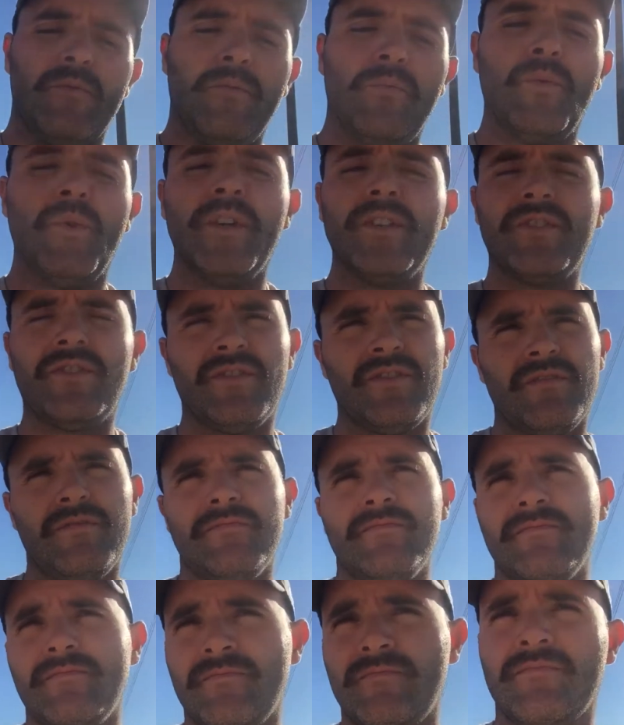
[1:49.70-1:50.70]
which,
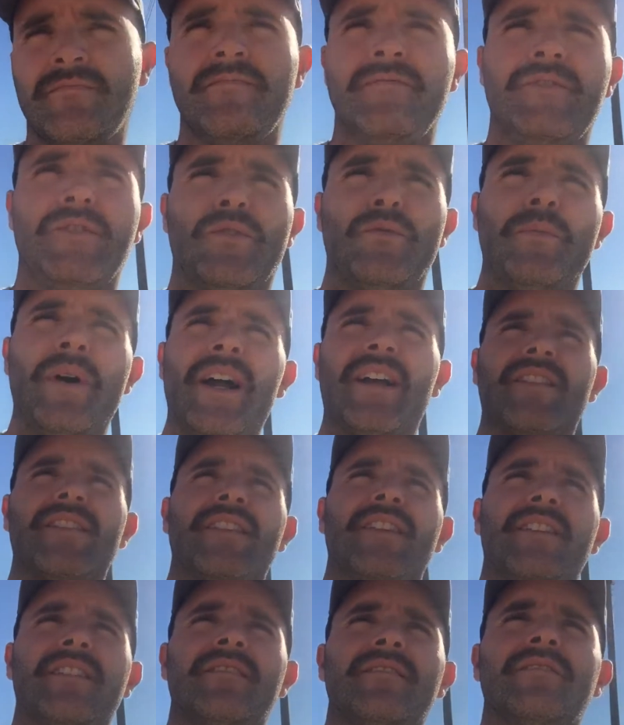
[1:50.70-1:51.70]
you know, back
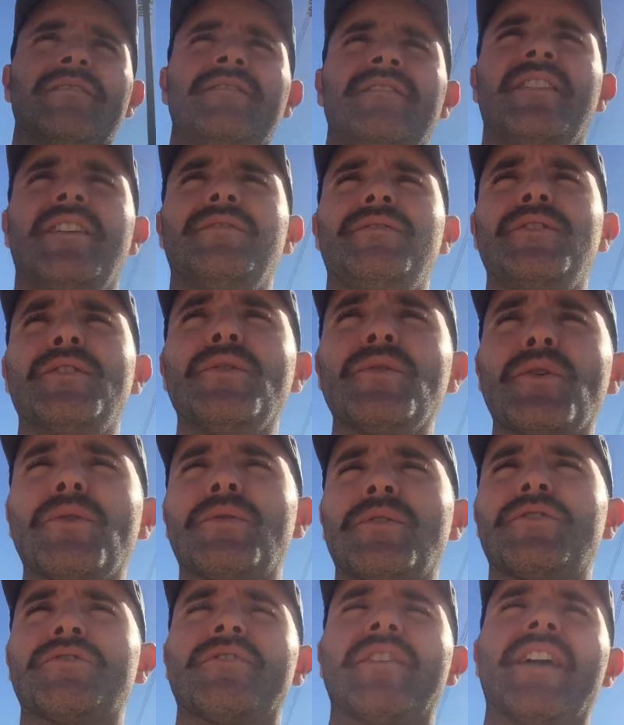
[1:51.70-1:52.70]
then, if you don't know
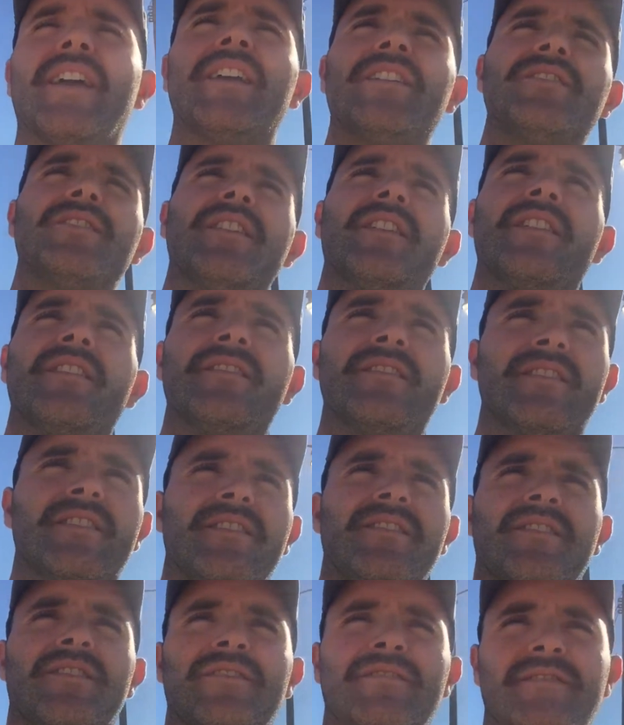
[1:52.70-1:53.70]
what a dry agent is,
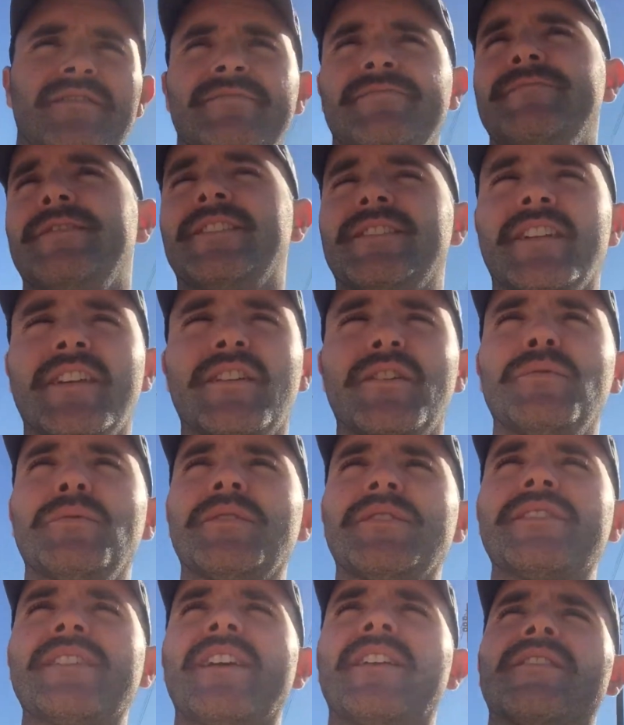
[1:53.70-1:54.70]
it's exactly what
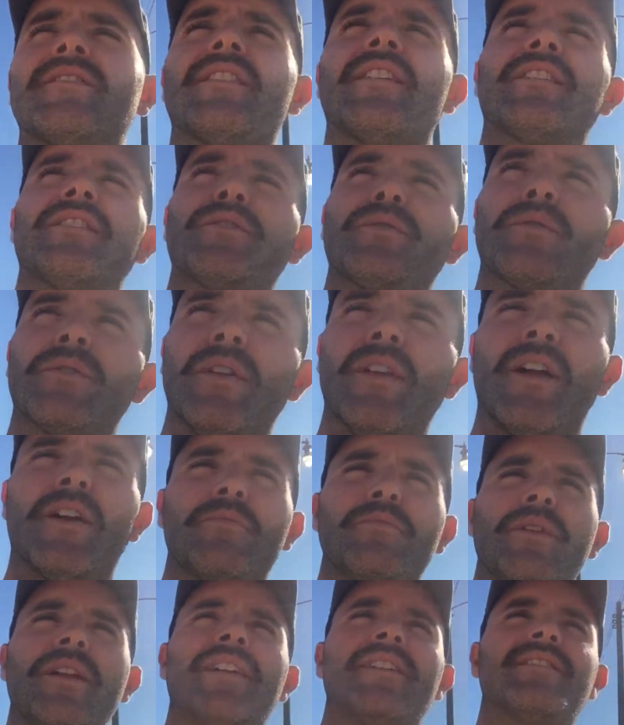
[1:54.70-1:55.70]
it sounds like. There were a lot
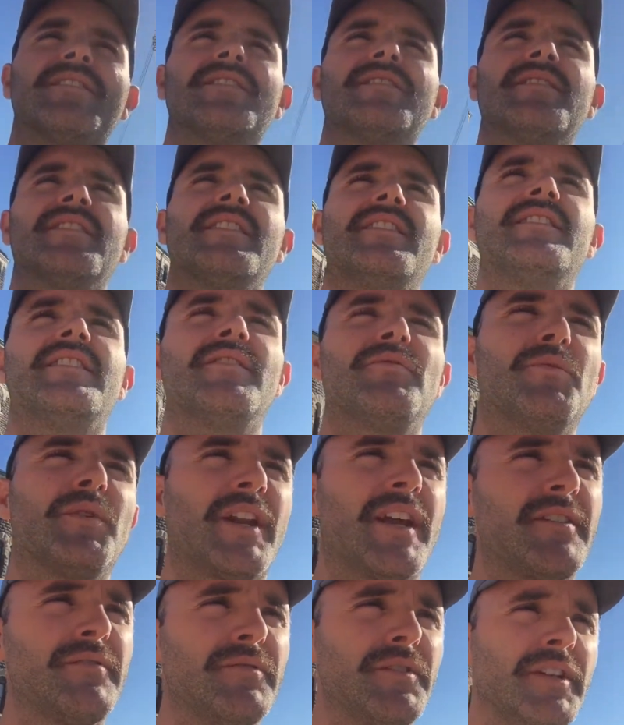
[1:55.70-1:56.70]
of places that didn't want
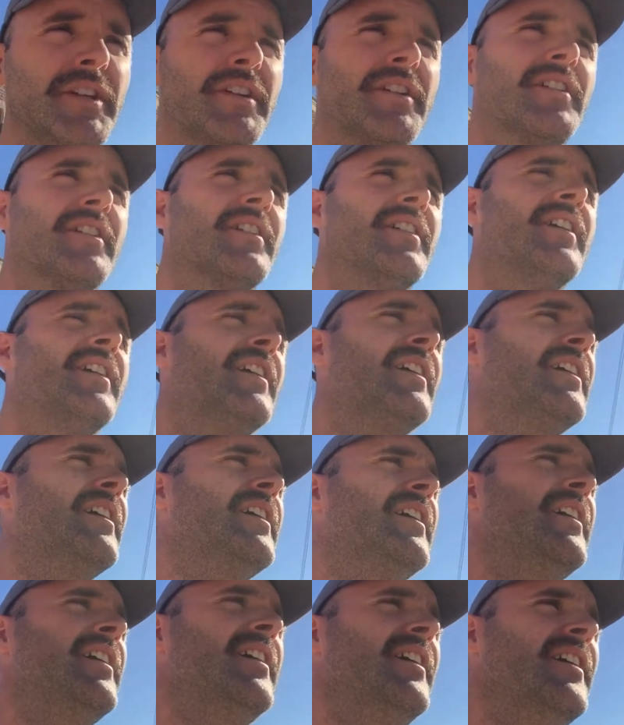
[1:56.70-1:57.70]
to have liquor,
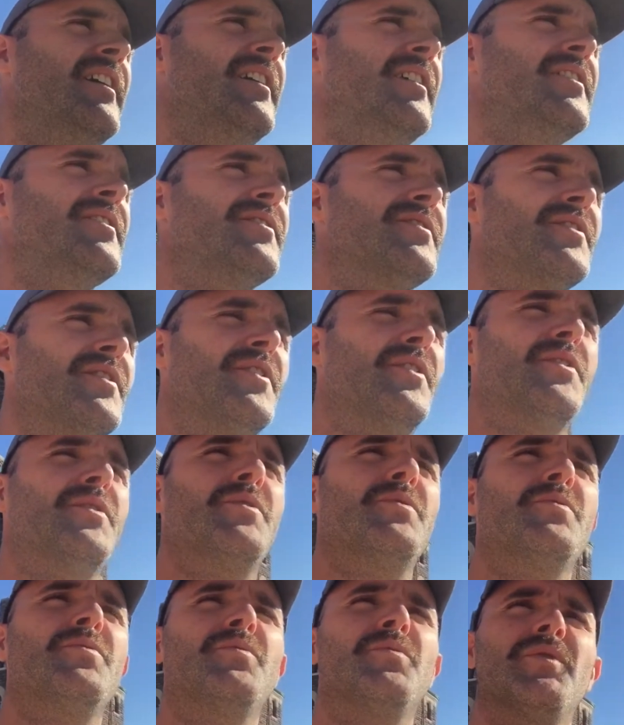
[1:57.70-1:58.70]

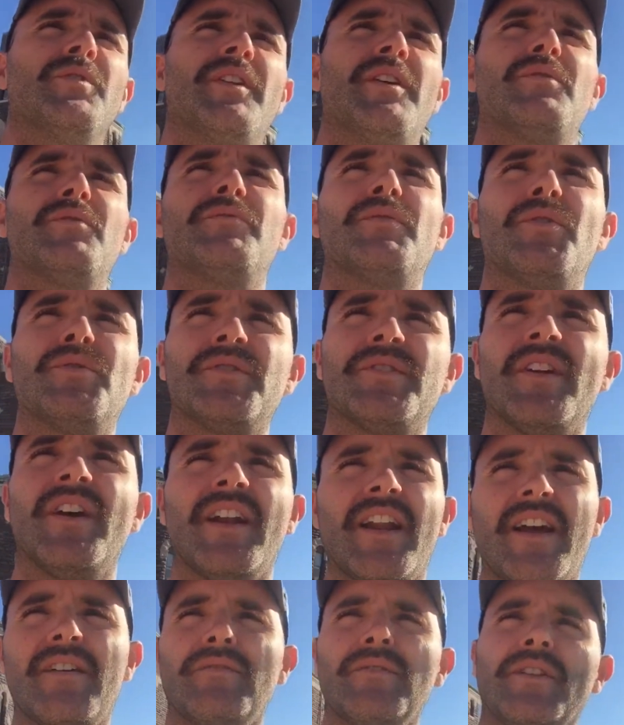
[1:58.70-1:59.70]
so when they would vote to
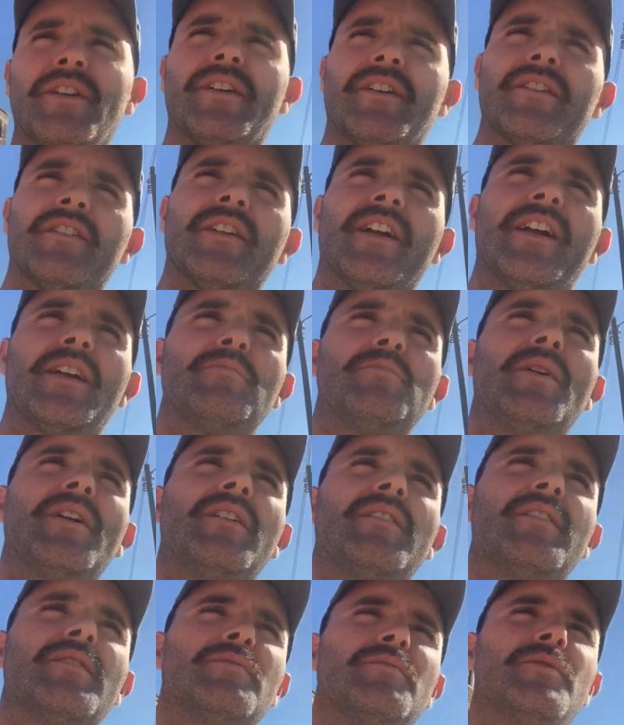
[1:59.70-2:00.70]
not have liquor,
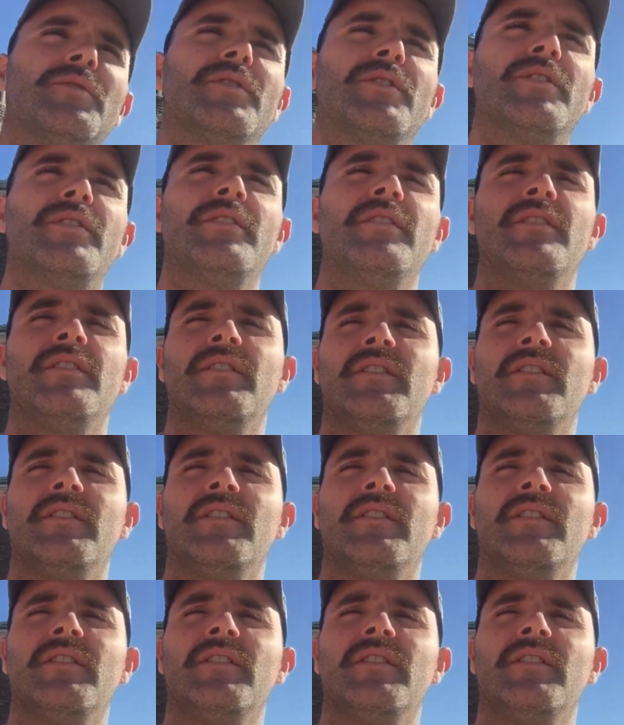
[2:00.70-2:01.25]
anybody that would